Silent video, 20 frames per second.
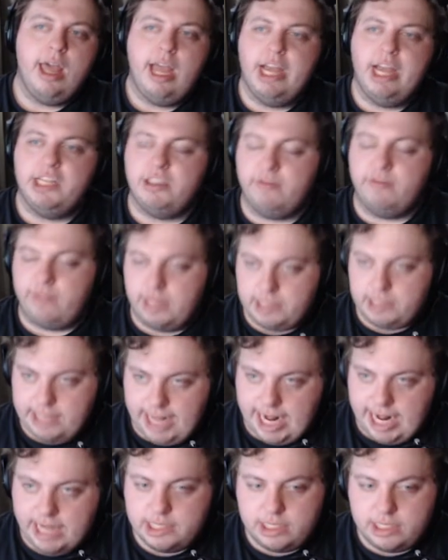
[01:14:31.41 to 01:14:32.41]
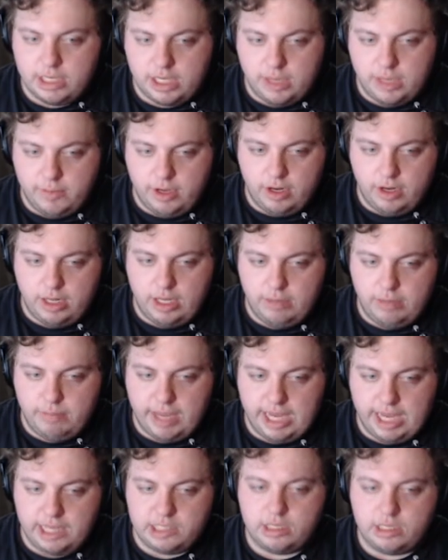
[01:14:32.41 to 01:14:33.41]
Has a fantastic community
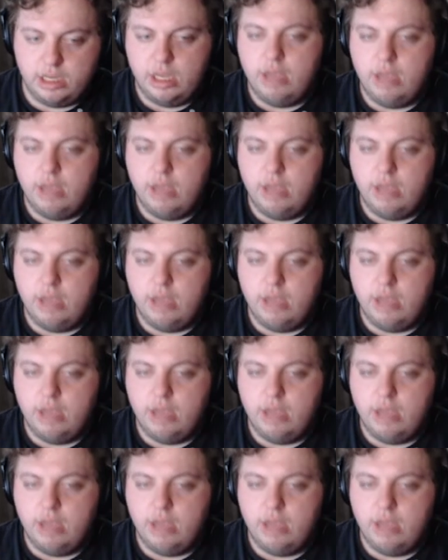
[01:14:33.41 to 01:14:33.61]
base.